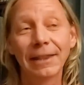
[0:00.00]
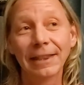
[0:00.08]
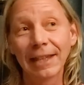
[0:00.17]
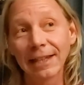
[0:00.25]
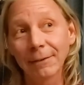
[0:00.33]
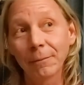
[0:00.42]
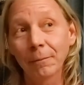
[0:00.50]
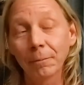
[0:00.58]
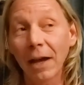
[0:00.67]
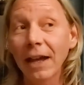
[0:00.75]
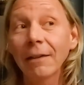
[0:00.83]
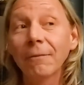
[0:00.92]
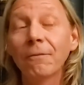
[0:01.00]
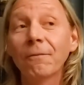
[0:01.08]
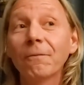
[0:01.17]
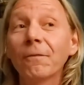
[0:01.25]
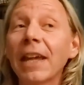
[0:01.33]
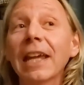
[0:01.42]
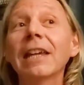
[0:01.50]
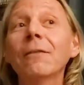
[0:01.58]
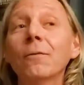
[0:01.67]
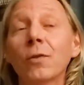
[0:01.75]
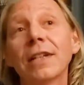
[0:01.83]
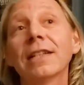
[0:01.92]
Then my
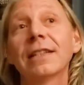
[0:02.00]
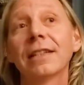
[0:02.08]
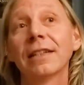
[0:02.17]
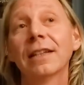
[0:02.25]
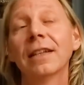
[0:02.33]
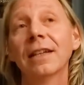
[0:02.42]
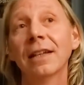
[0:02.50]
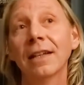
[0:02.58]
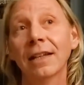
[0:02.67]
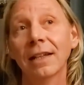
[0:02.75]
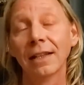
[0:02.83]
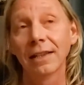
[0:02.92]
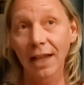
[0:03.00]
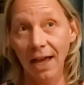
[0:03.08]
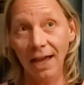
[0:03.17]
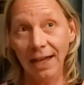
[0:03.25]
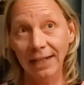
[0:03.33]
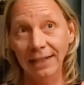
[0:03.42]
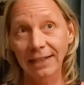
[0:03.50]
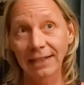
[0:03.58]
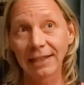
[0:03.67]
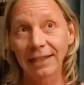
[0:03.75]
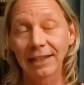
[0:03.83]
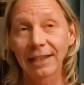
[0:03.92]
favorite
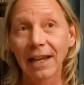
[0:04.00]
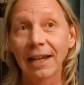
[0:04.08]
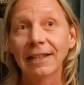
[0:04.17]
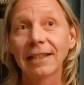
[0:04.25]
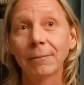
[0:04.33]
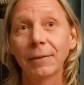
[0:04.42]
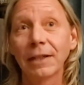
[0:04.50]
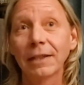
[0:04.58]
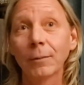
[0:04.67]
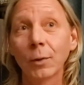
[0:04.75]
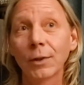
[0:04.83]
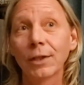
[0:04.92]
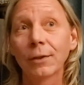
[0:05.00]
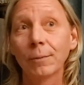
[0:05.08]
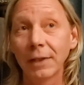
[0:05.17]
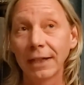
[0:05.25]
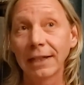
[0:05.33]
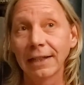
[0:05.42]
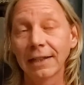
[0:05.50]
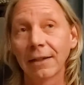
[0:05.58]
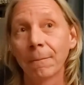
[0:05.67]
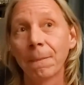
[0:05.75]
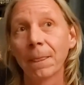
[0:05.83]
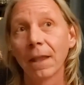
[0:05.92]
lines, the lines that mean the most to me,
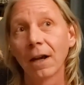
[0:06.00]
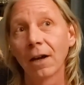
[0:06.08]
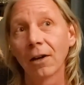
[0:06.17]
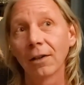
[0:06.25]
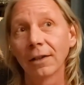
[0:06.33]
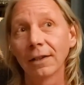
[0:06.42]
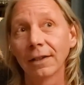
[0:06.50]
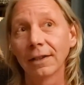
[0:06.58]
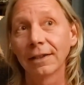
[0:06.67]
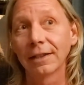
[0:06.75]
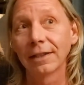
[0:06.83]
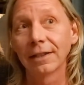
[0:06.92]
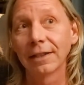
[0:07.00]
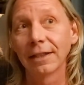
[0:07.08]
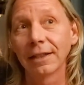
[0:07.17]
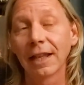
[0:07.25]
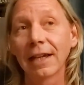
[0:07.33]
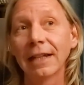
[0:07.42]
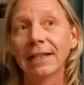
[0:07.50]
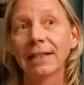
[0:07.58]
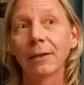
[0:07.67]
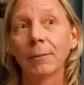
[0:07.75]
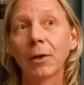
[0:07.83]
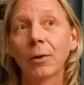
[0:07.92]
are the lines
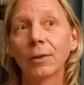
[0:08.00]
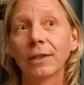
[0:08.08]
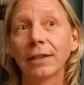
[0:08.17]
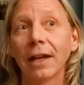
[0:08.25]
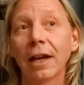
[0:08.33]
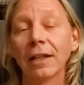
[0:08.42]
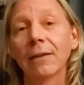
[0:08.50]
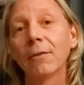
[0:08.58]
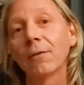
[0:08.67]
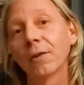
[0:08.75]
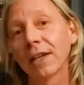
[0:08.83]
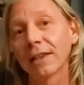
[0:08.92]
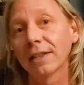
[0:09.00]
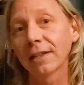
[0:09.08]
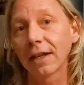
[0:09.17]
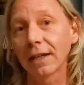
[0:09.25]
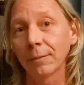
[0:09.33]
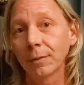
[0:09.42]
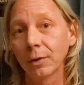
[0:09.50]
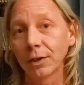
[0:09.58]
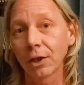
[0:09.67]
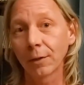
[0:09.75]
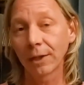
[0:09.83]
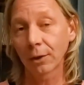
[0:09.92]
about, I'll never forget the time you
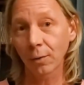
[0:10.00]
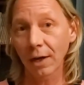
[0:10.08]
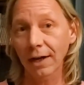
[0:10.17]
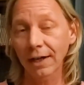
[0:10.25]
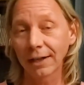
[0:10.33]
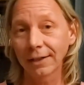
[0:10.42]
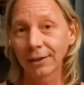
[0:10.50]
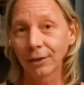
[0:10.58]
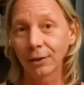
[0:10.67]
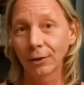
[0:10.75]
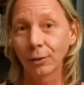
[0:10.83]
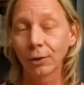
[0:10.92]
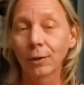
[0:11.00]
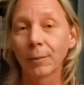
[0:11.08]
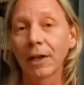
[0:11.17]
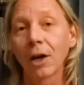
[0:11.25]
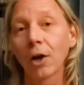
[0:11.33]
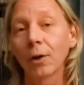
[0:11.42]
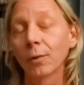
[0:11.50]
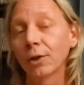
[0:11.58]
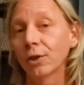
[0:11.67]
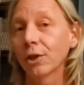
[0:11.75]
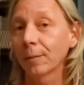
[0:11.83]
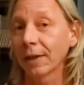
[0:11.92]
saw me crying. You took my heart when you
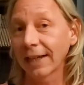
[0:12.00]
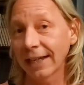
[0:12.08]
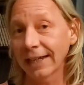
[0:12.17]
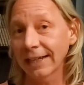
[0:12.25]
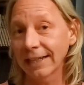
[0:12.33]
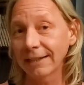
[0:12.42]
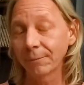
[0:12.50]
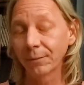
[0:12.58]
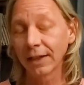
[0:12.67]
took my hand.